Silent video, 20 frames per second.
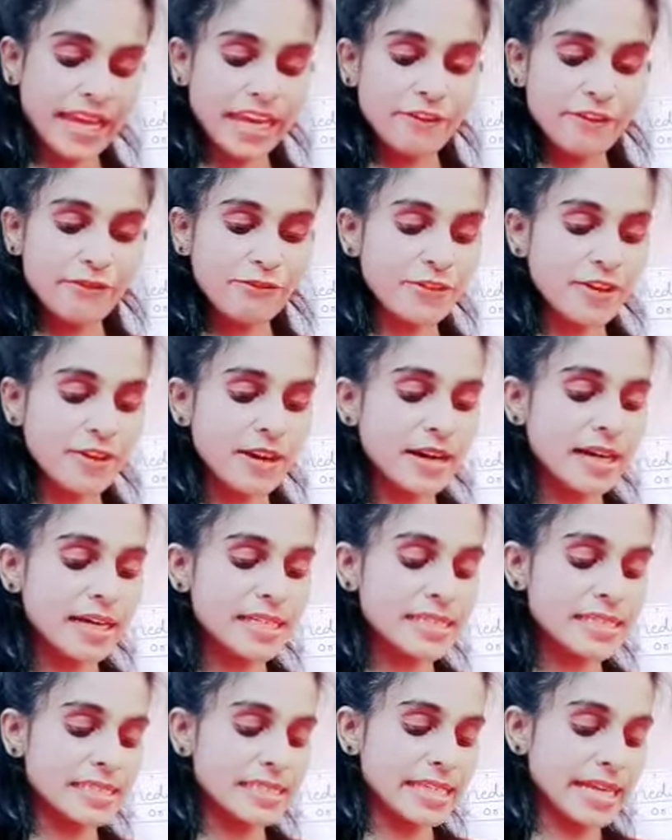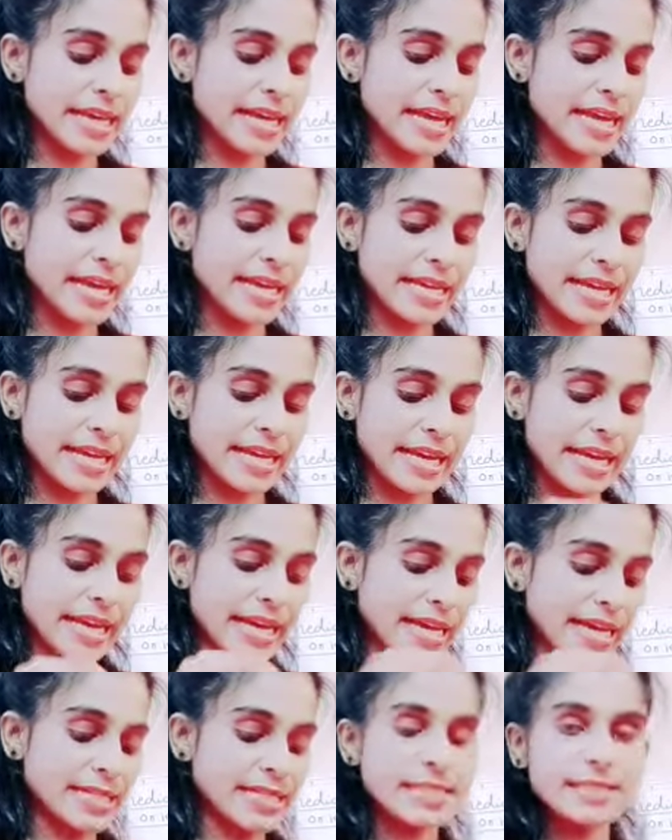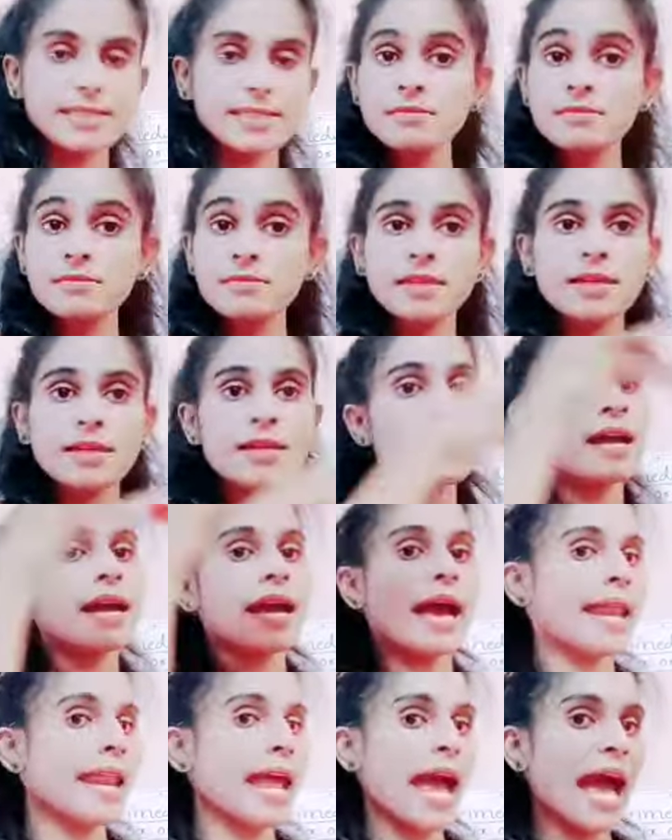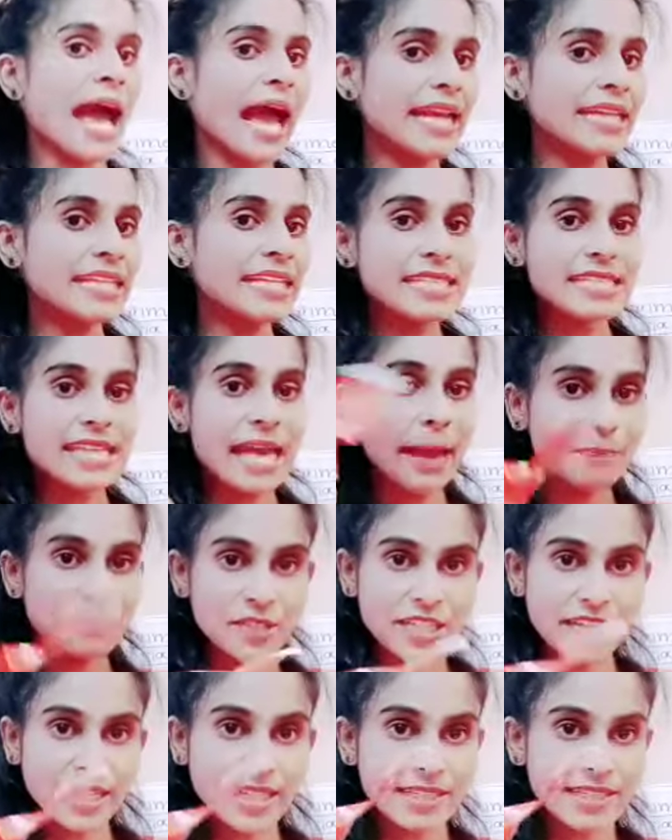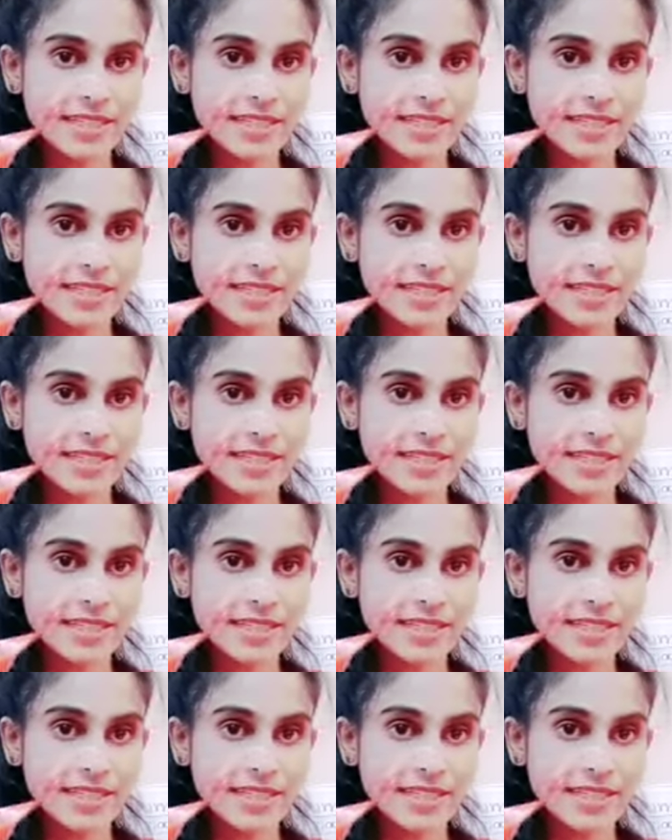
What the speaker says: first thing is an antiseptic.